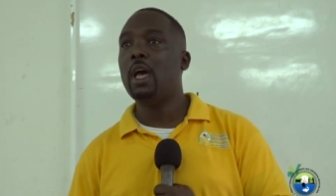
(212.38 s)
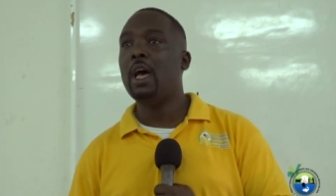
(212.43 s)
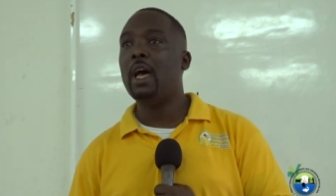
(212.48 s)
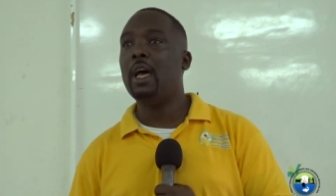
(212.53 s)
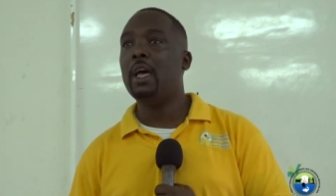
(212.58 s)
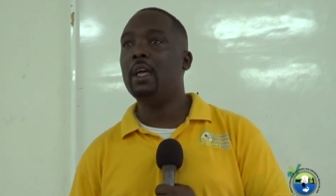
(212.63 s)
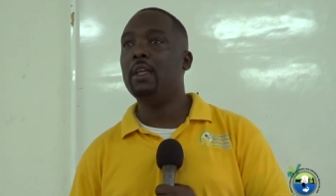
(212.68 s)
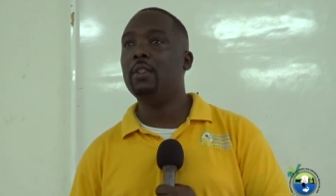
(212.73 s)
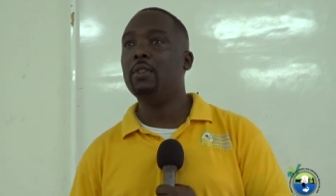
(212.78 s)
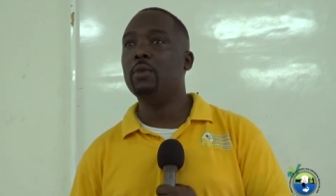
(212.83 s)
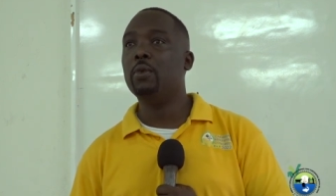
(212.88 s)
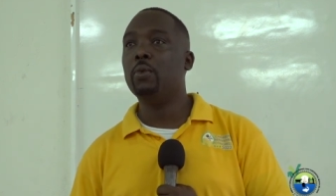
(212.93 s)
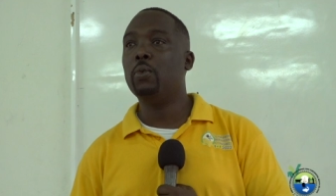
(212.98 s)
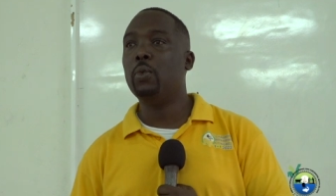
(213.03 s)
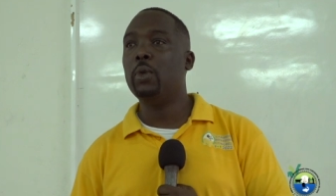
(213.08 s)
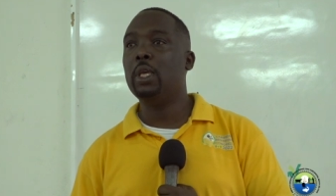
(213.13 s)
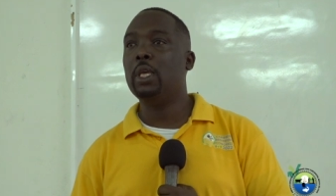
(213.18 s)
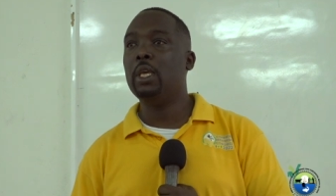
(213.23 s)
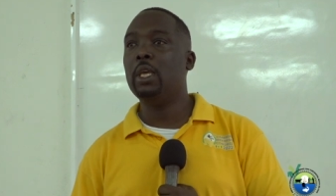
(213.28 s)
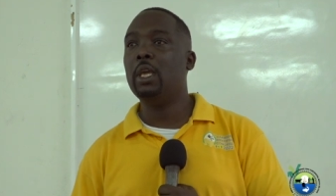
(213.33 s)
And
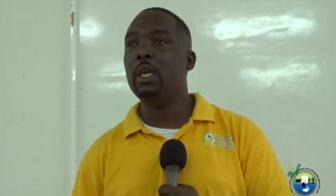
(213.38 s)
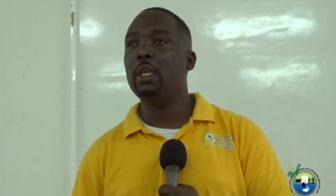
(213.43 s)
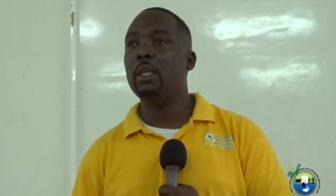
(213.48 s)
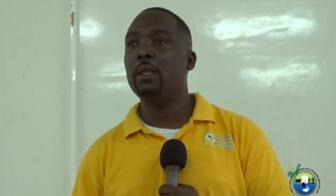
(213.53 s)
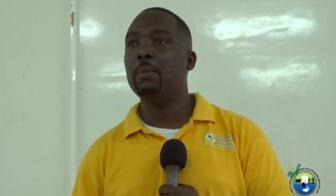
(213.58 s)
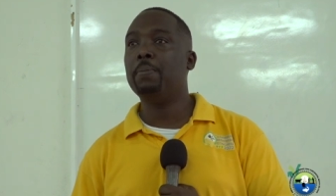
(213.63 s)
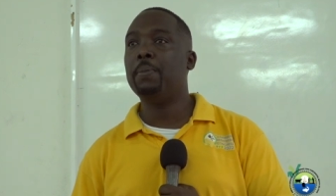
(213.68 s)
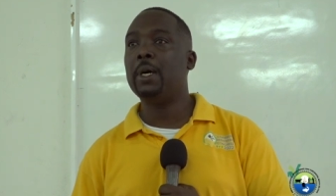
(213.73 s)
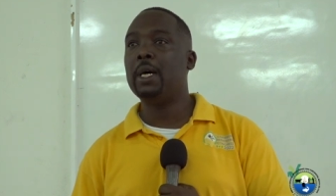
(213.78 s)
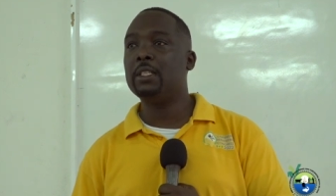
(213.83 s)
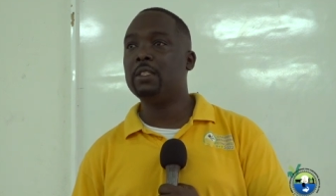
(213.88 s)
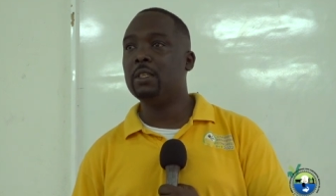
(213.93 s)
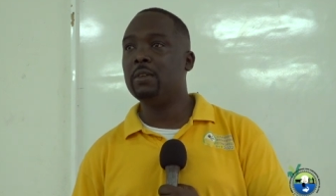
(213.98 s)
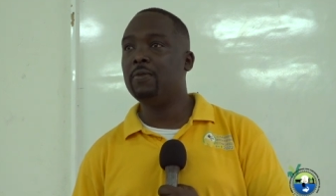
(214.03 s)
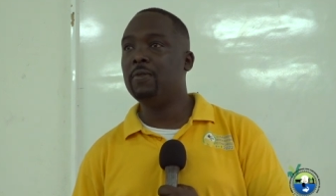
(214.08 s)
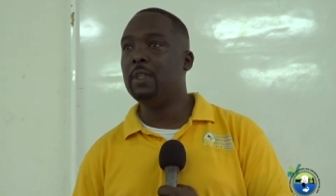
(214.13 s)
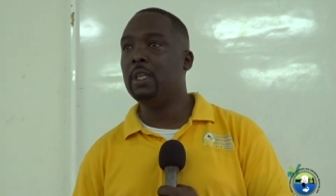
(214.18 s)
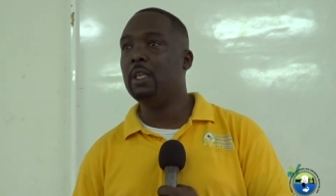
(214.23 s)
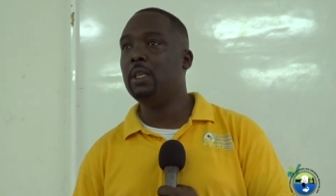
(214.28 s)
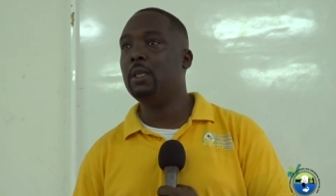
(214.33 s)
we, part
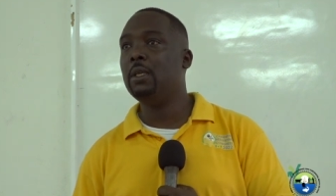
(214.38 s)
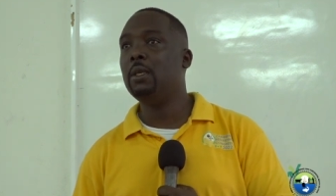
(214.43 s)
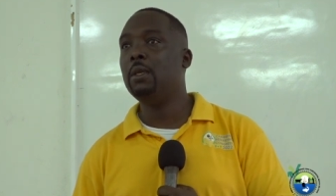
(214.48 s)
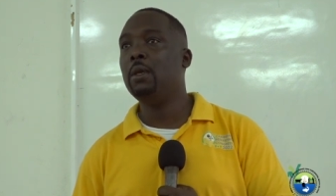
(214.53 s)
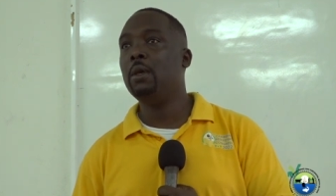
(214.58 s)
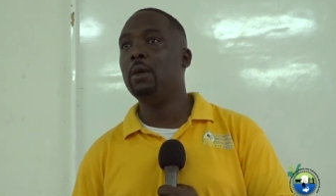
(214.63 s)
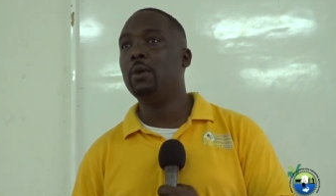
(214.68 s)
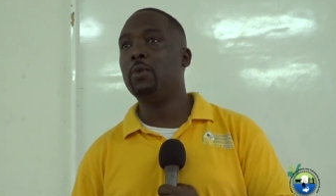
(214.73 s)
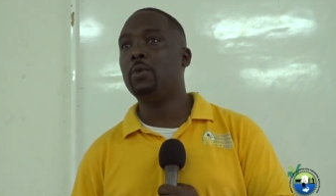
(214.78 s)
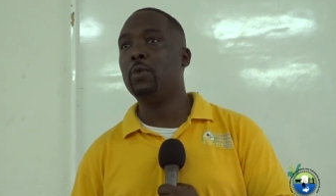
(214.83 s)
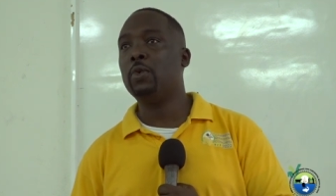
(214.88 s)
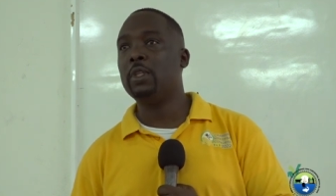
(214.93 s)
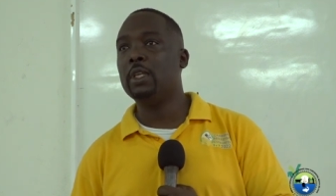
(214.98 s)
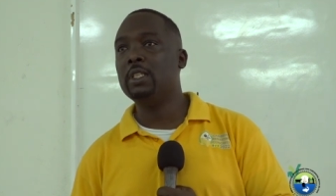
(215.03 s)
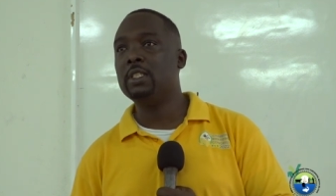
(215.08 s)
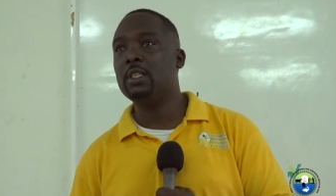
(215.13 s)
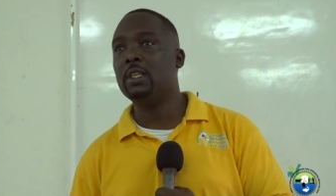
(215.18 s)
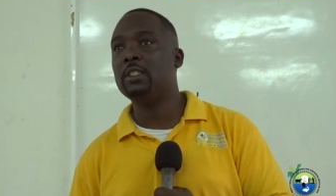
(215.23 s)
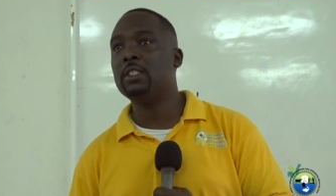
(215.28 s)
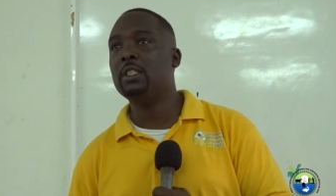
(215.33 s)
of the growth
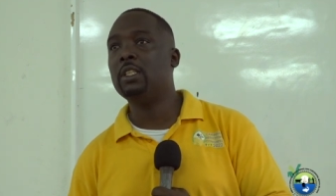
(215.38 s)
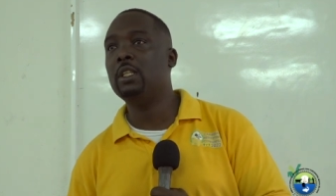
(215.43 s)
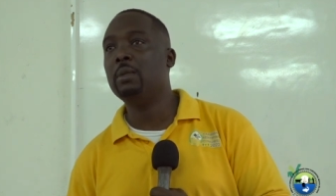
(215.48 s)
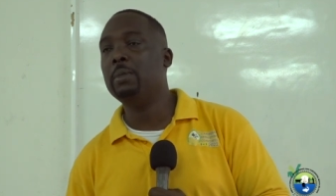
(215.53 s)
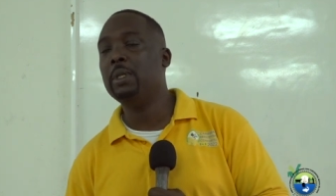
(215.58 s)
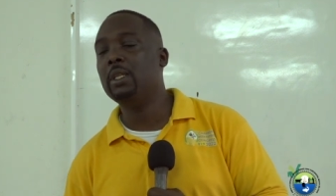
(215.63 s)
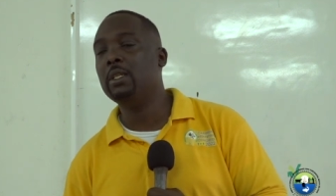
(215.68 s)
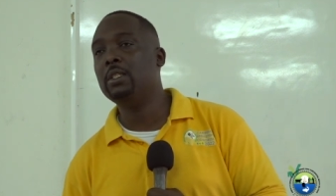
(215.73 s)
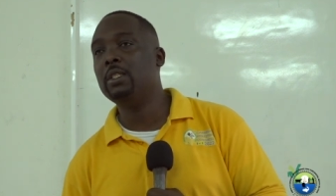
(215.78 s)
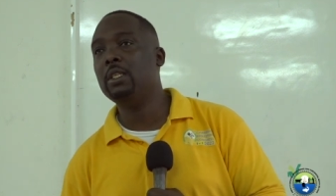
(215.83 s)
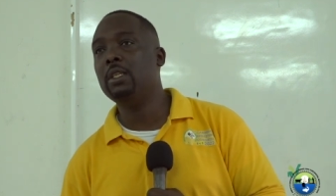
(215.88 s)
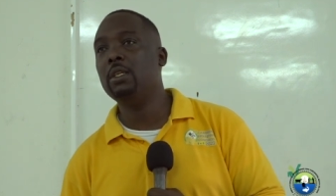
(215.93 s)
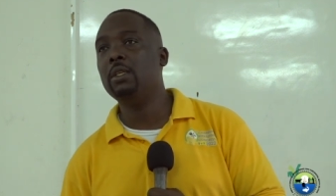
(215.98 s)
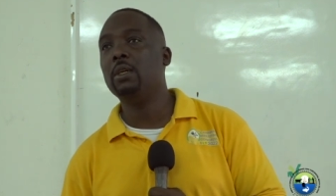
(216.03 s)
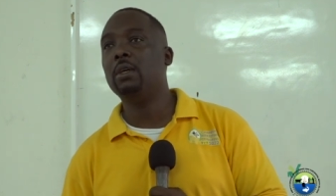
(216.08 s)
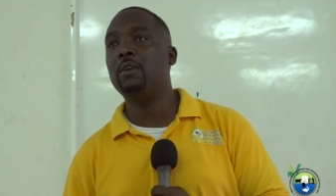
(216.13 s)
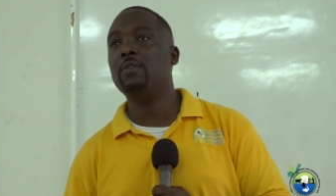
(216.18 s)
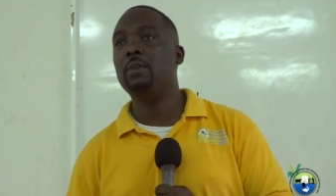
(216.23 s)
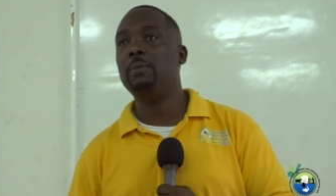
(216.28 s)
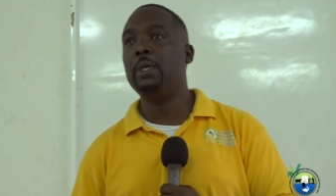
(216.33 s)
and sustainability
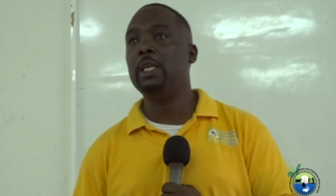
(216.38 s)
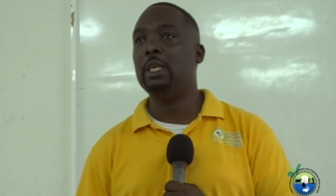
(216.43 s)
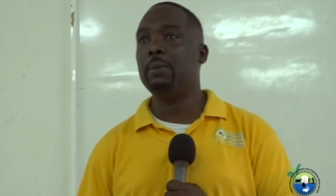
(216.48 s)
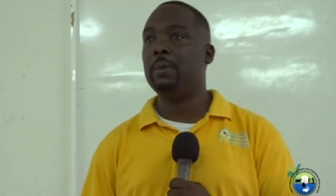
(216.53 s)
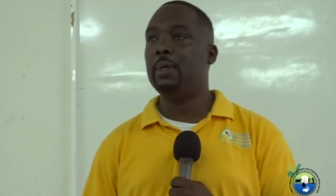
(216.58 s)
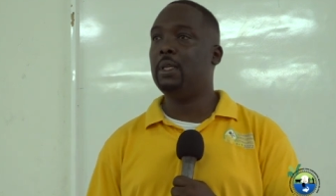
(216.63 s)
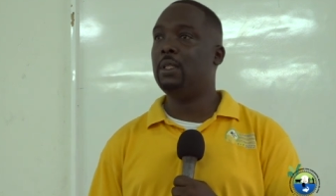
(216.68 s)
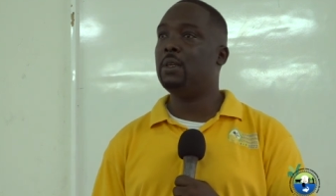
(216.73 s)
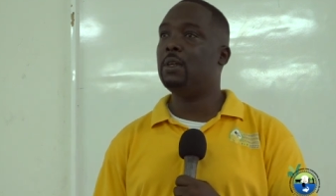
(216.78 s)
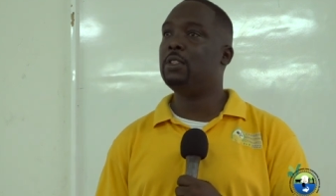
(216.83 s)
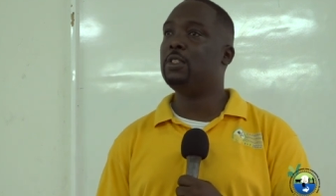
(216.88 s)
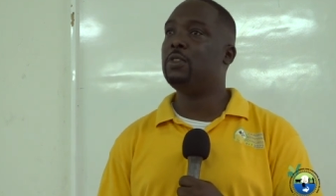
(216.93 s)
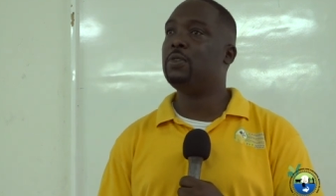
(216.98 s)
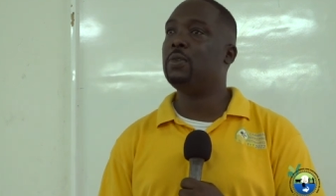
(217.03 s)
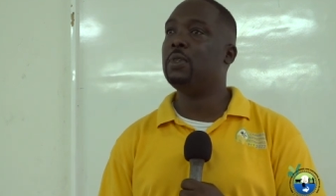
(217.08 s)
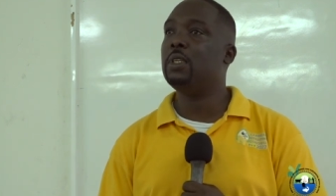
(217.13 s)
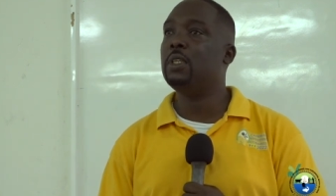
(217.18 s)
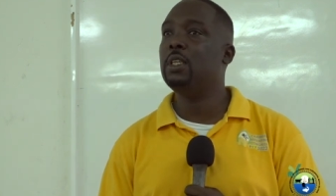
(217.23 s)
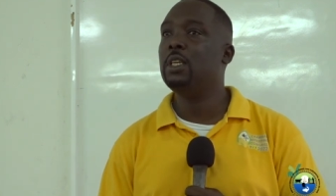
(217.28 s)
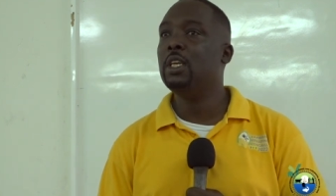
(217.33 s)
of the beekeeping
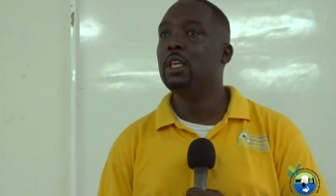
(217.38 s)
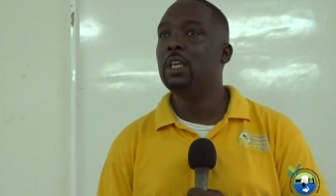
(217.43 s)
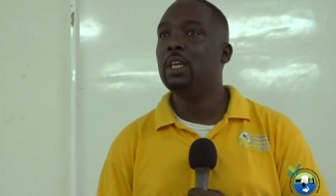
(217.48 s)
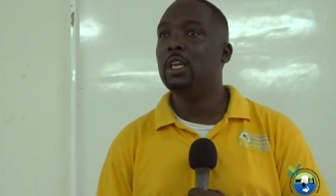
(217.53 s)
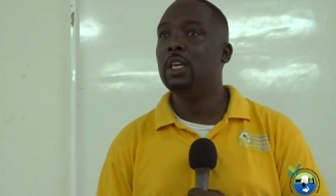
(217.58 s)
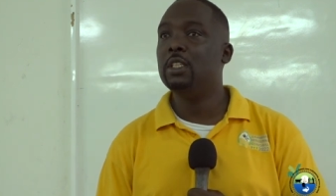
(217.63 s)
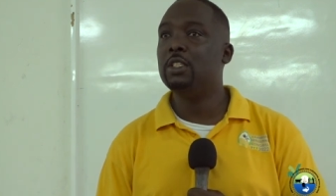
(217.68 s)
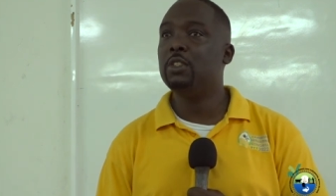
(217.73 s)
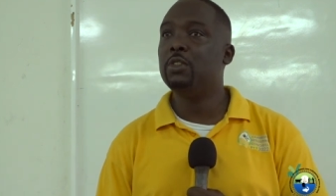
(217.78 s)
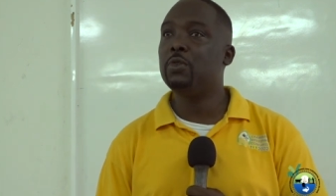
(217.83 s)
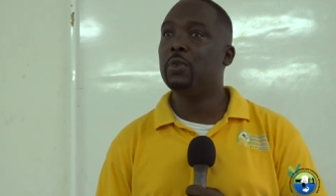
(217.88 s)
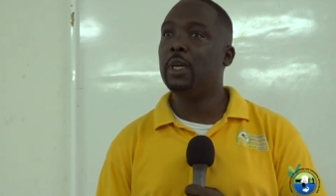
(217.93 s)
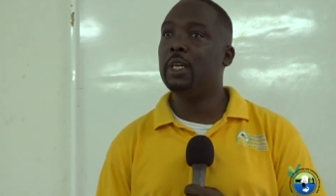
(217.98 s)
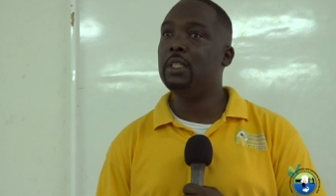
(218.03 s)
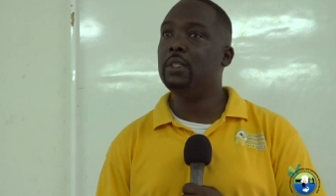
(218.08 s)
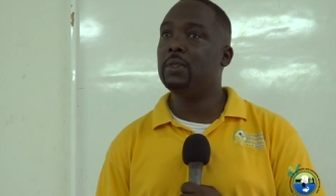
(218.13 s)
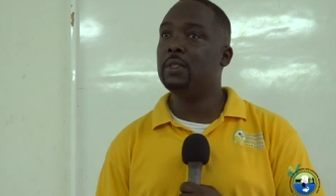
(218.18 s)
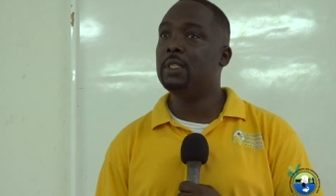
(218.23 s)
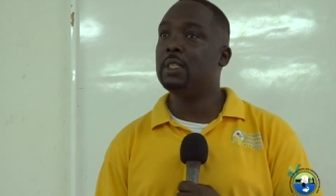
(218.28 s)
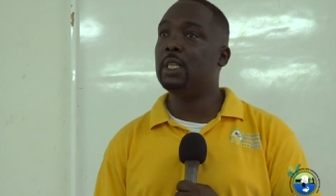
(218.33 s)
industry is try
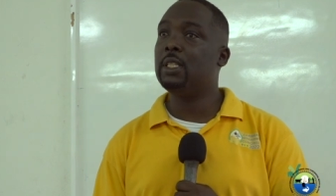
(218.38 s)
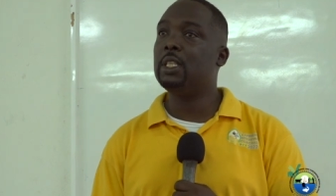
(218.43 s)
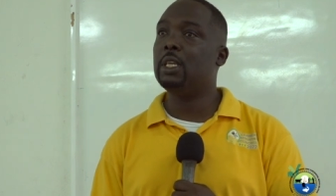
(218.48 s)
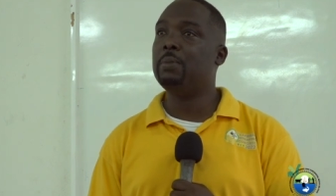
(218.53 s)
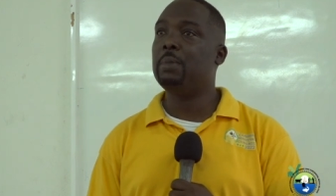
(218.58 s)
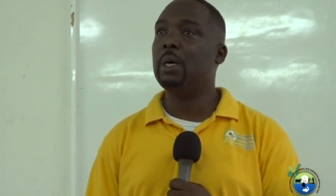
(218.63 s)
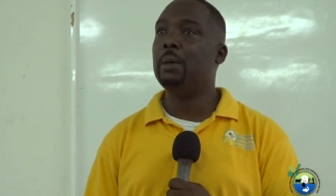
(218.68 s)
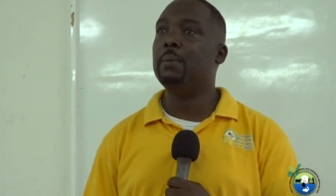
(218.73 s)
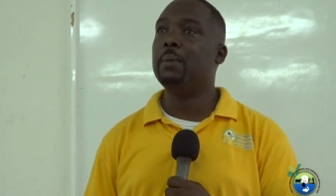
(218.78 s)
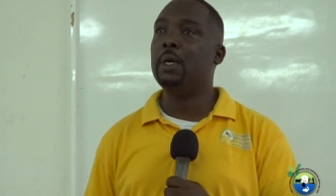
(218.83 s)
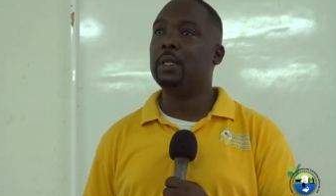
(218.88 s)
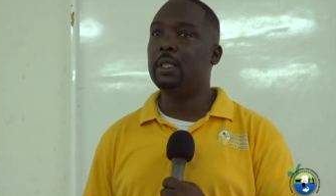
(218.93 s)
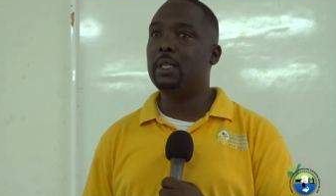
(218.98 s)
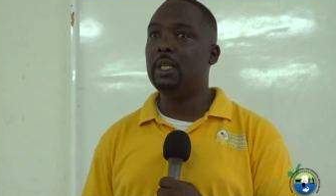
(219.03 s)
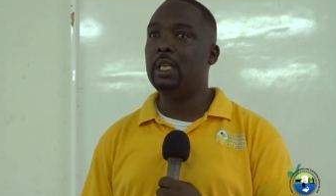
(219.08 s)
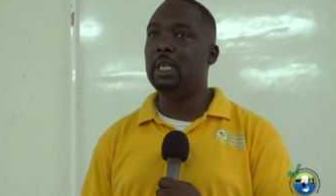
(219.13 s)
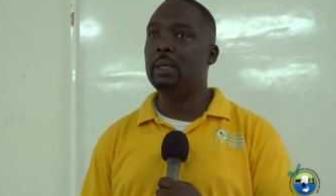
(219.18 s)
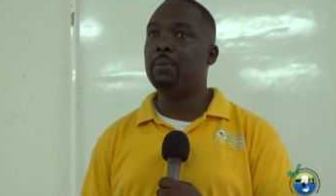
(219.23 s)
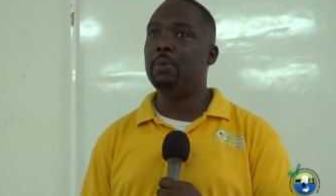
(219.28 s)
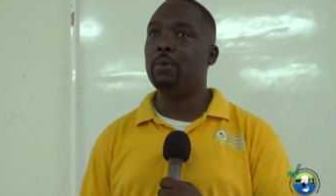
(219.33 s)
to set up a model
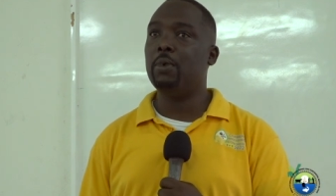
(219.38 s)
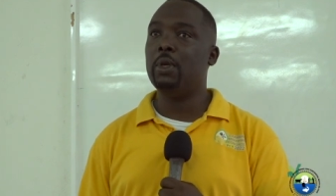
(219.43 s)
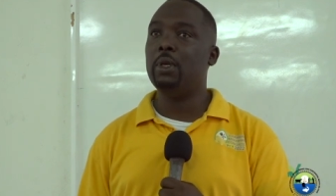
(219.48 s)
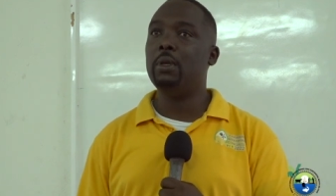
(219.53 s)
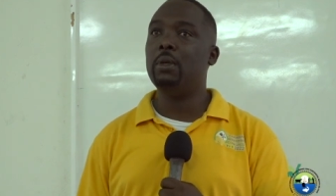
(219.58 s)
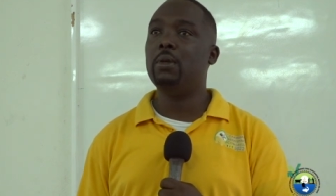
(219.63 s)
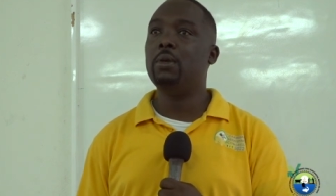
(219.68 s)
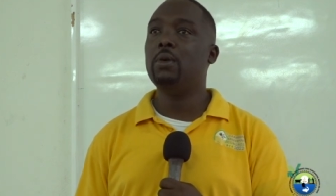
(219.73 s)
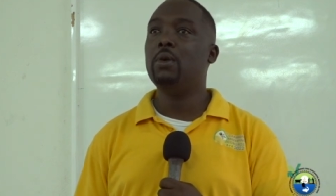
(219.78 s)
apiary